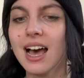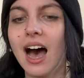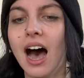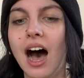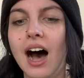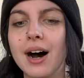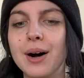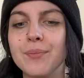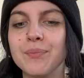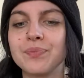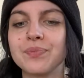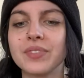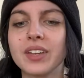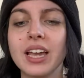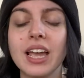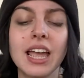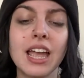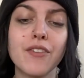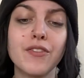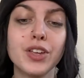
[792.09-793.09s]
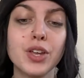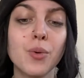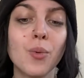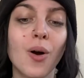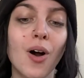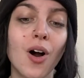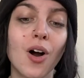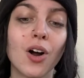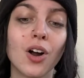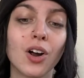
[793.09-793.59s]
Um, if you
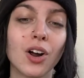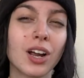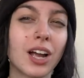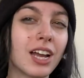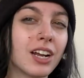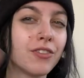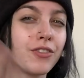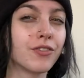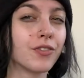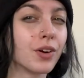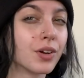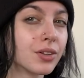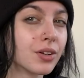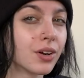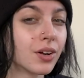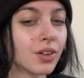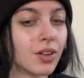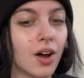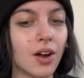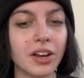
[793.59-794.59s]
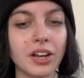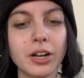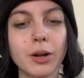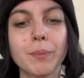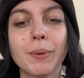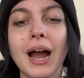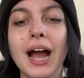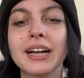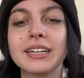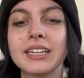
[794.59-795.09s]
are kind of further along in your
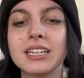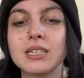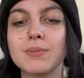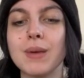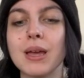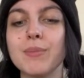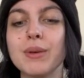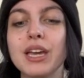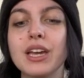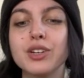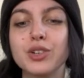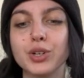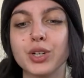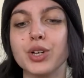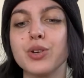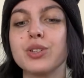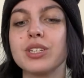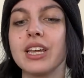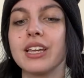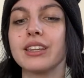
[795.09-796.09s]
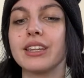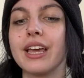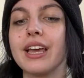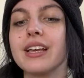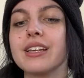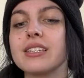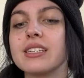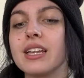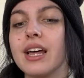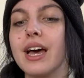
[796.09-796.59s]
practice, maybe introducing
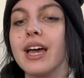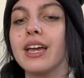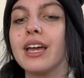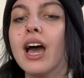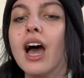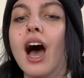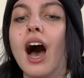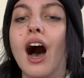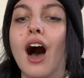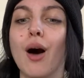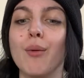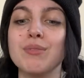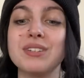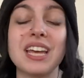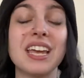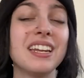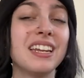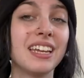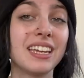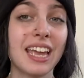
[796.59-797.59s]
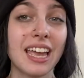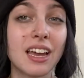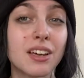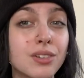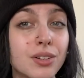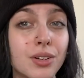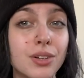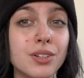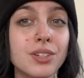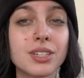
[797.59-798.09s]
things like um, deity
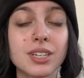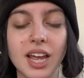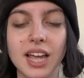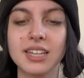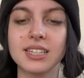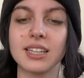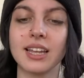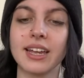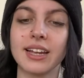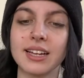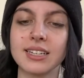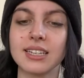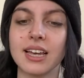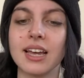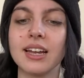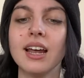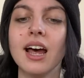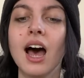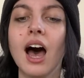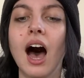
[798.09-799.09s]
candles, like I said,